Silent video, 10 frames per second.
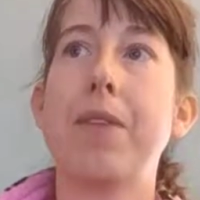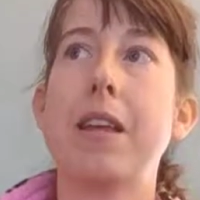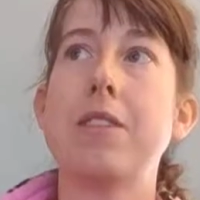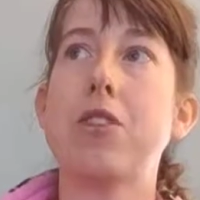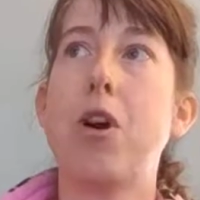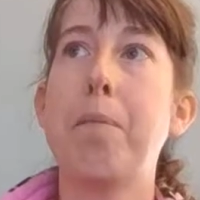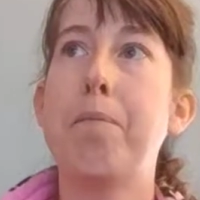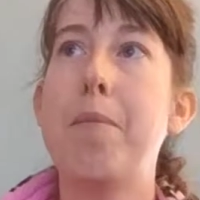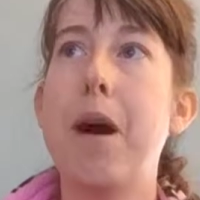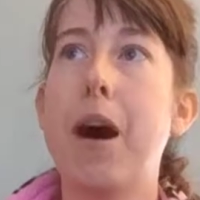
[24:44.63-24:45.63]
it's
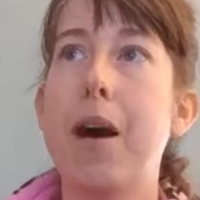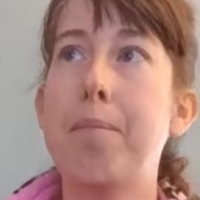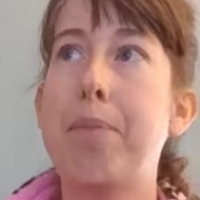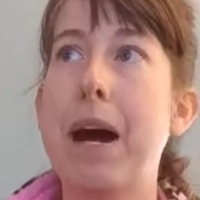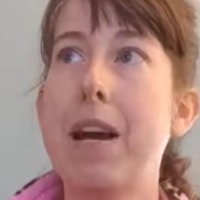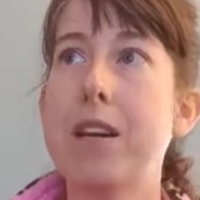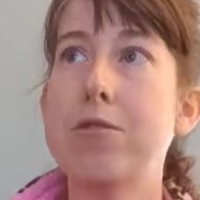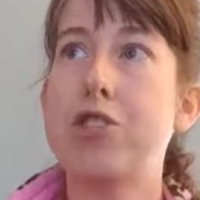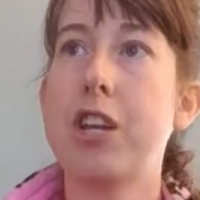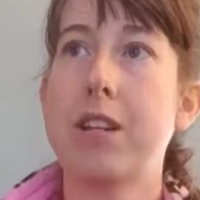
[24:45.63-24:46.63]
called
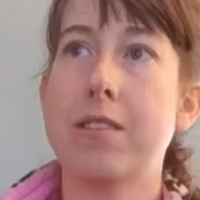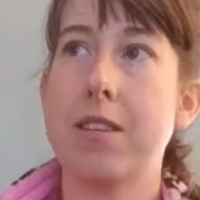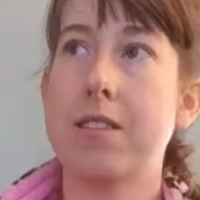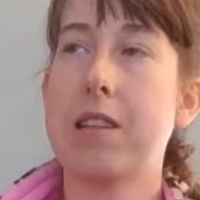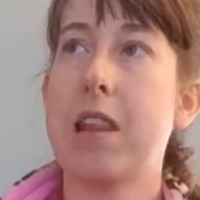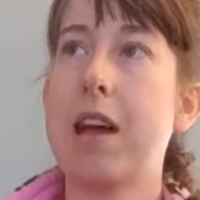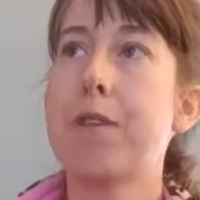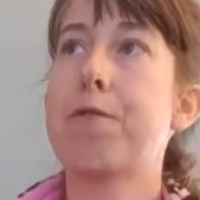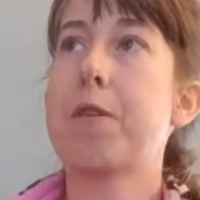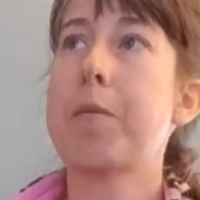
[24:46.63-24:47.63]
biogenesis,
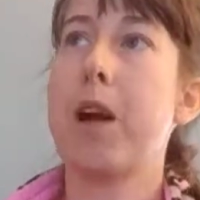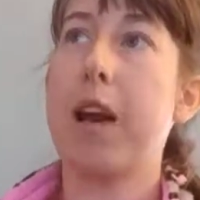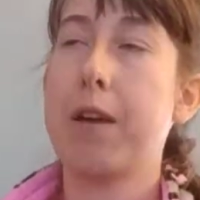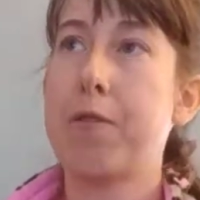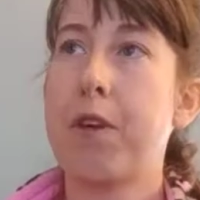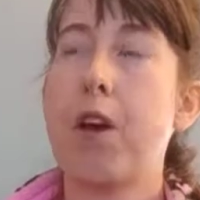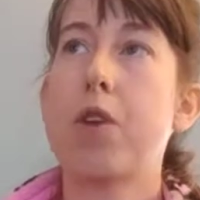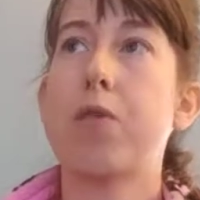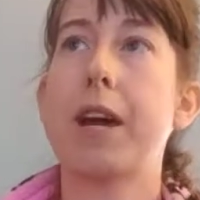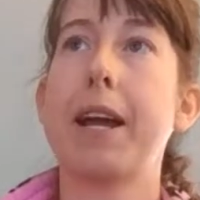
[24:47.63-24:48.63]
life from life,
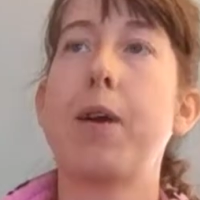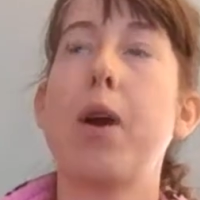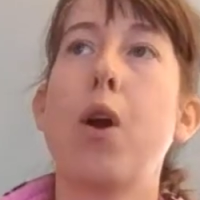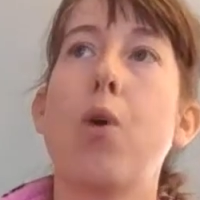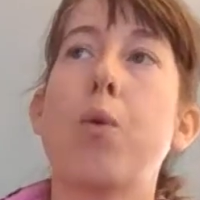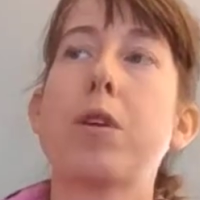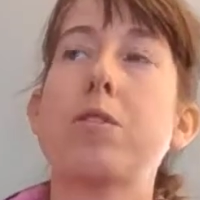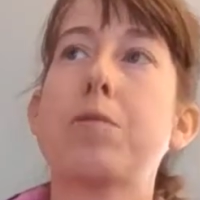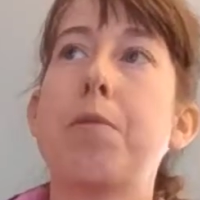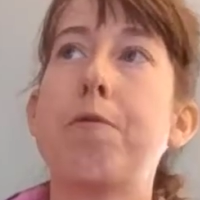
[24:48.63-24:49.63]
right?
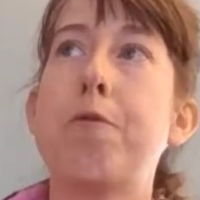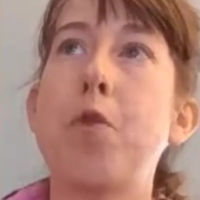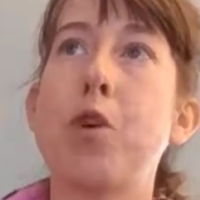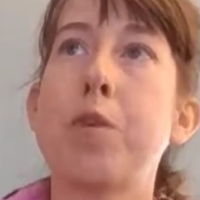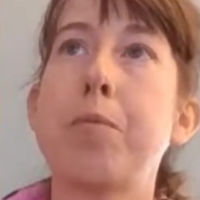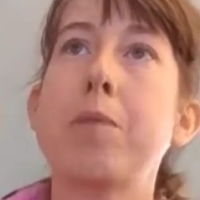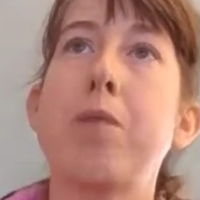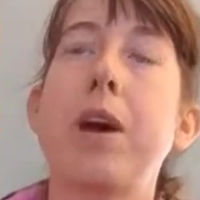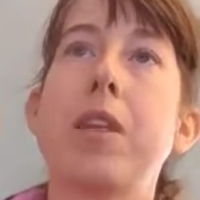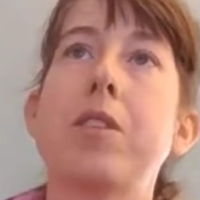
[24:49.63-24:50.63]
Whereas before,
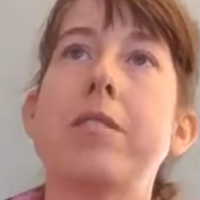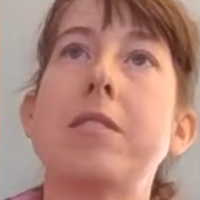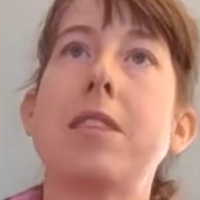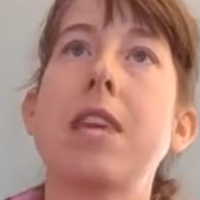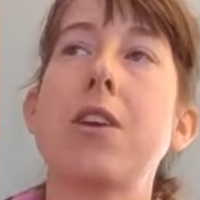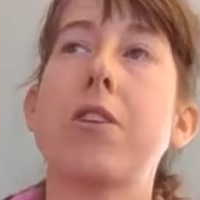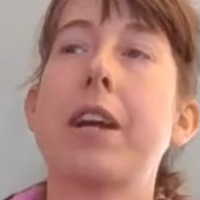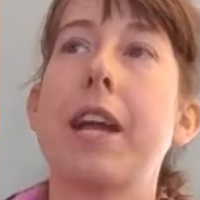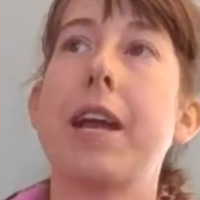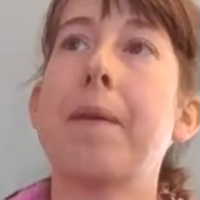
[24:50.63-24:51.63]
people had this
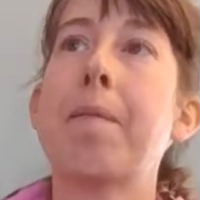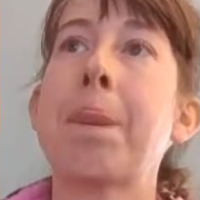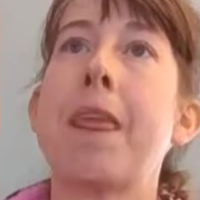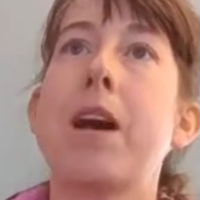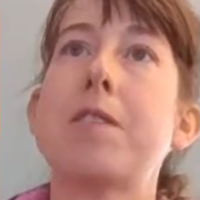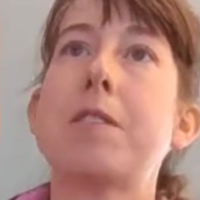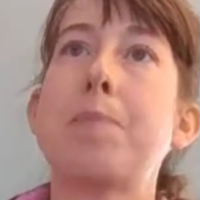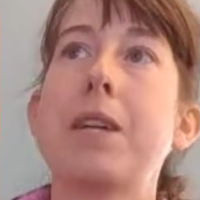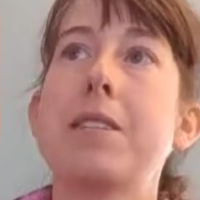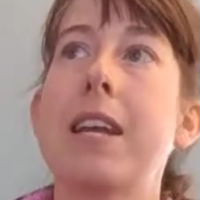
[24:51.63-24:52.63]
theory of
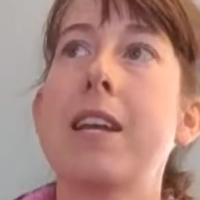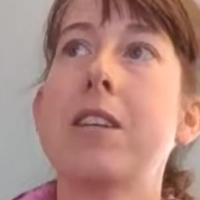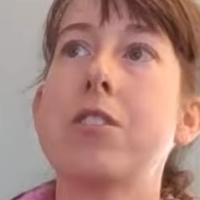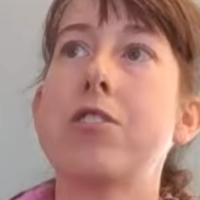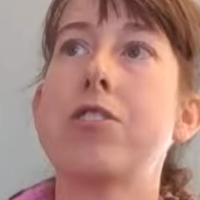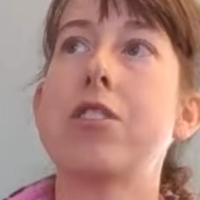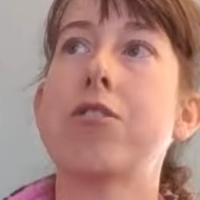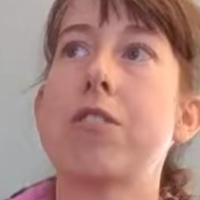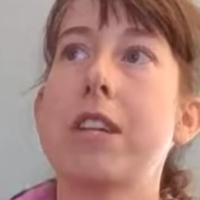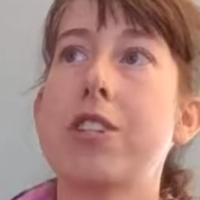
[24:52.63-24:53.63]
spontaneous
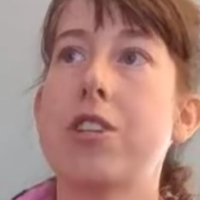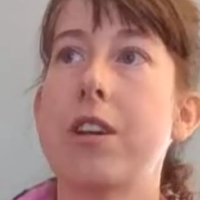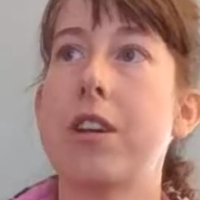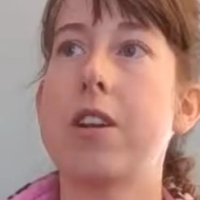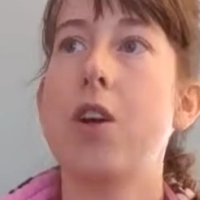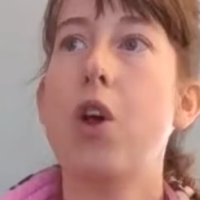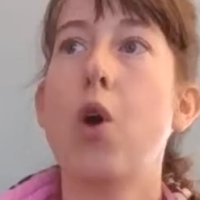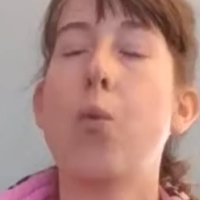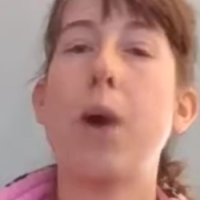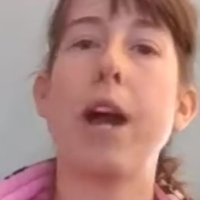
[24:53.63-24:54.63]
generation
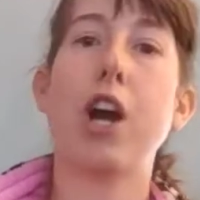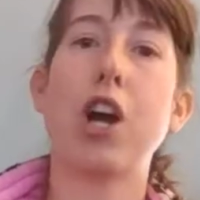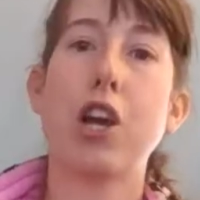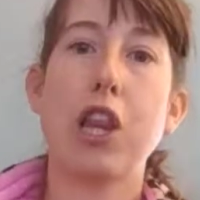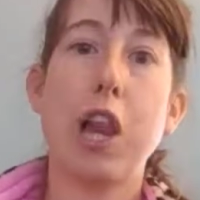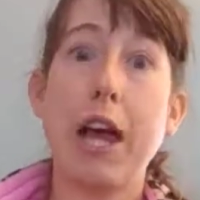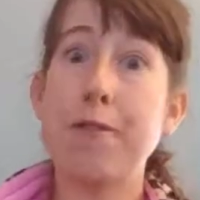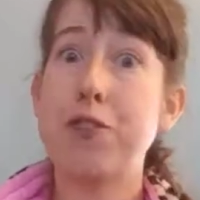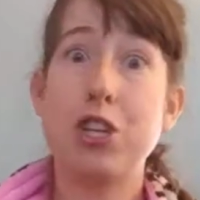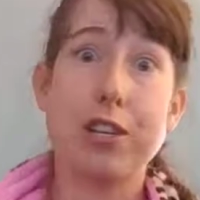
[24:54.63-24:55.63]
where
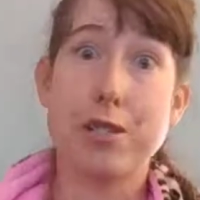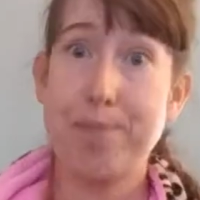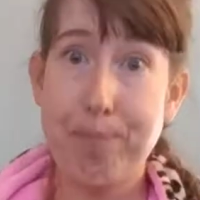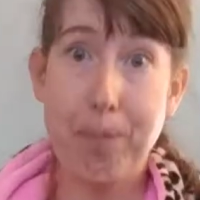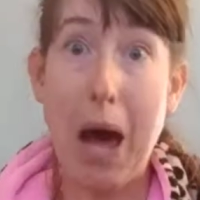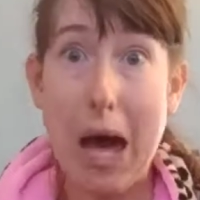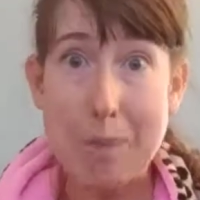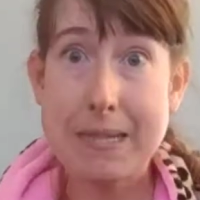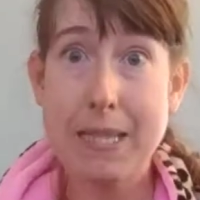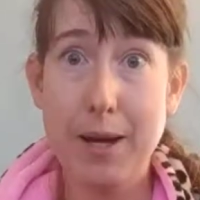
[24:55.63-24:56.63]
life just
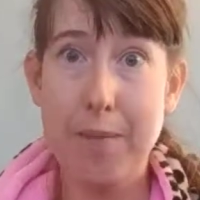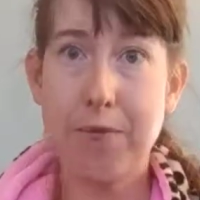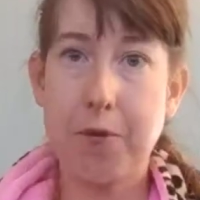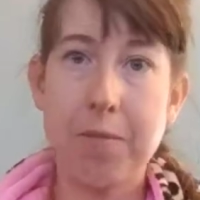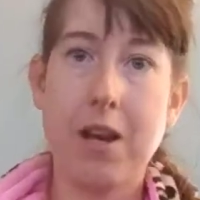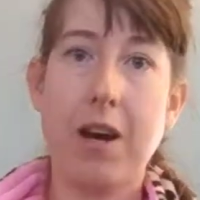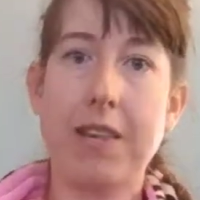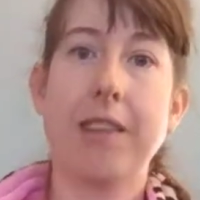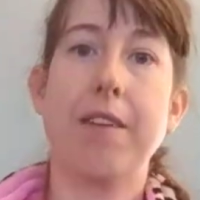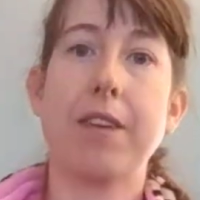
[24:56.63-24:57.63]
pops up from
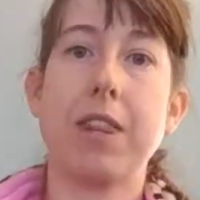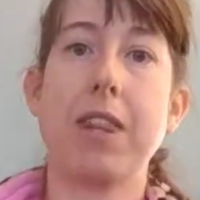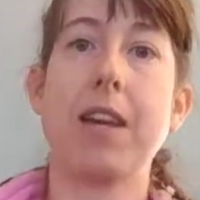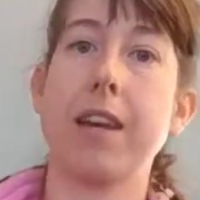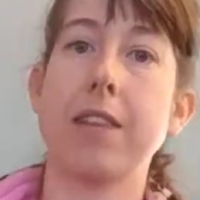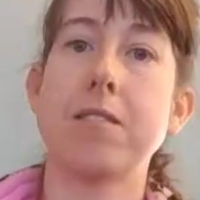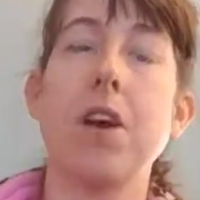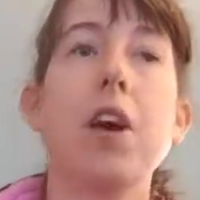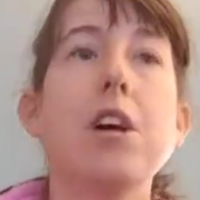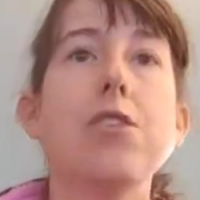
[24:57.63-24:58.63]
non-living things.
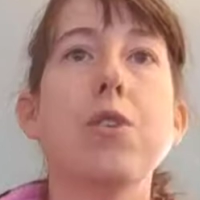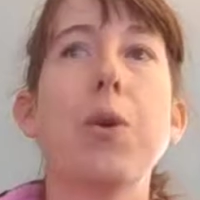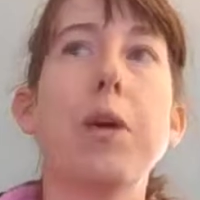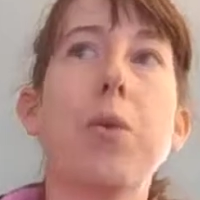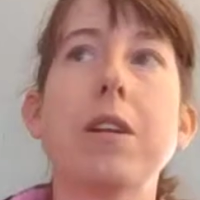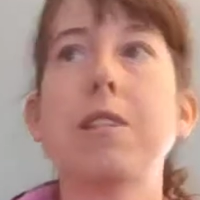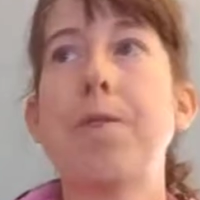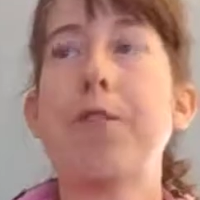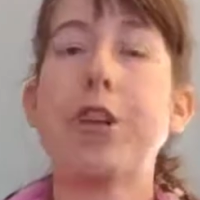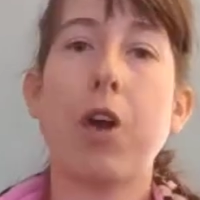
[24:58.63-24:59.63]
So he wanted to
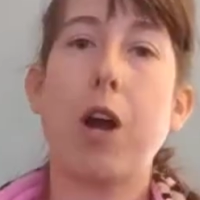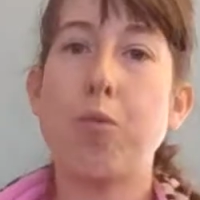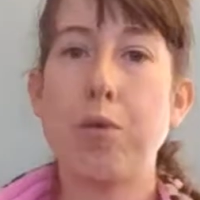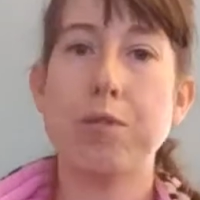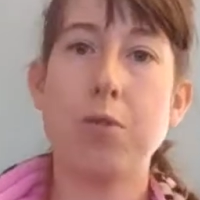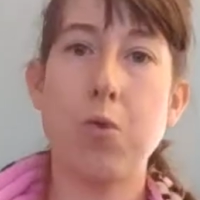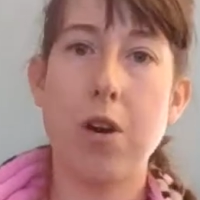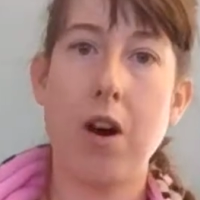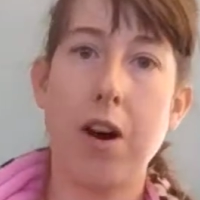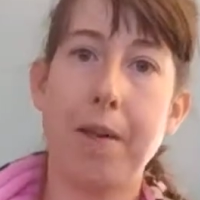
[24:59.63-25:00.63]
figure out what was
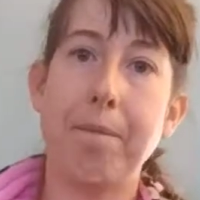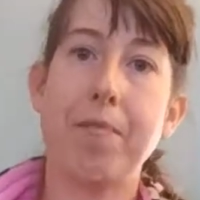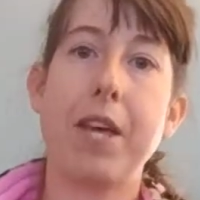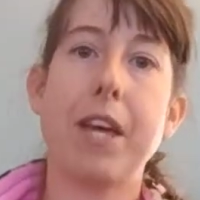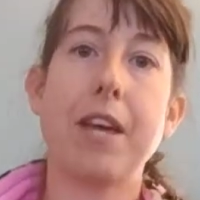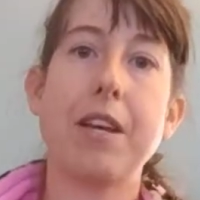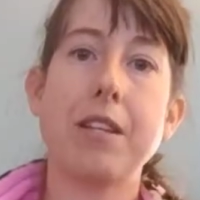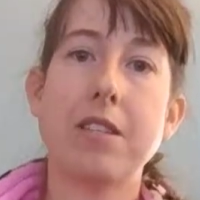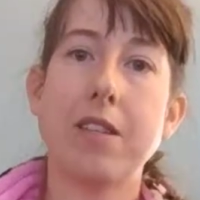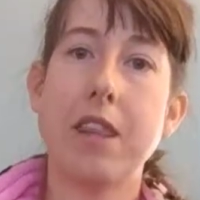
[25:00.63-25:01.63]
going on,
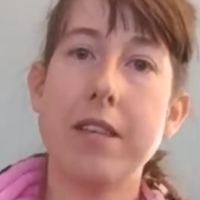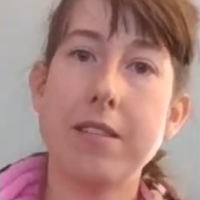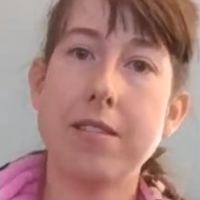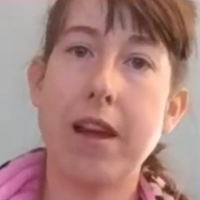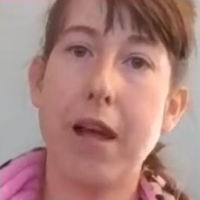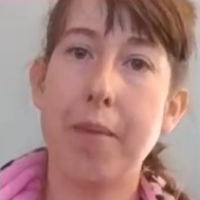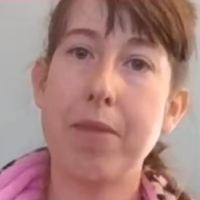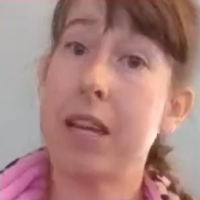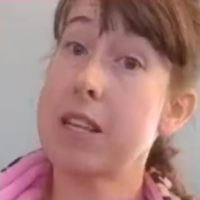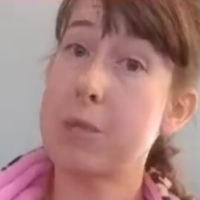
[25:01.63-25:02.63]
and this
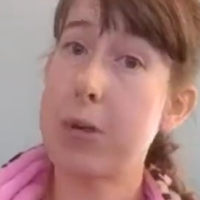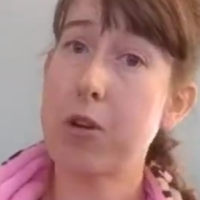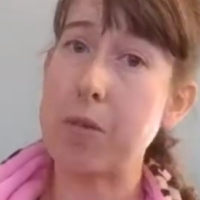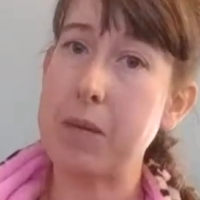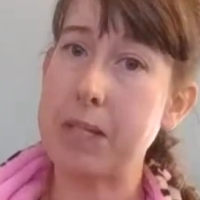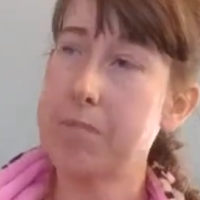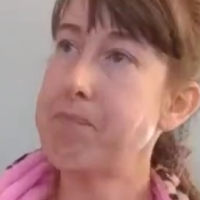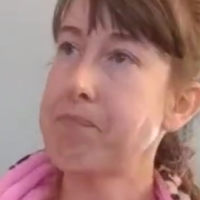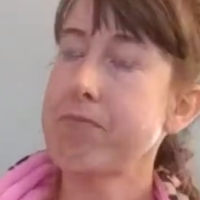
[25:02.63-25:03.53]
experiment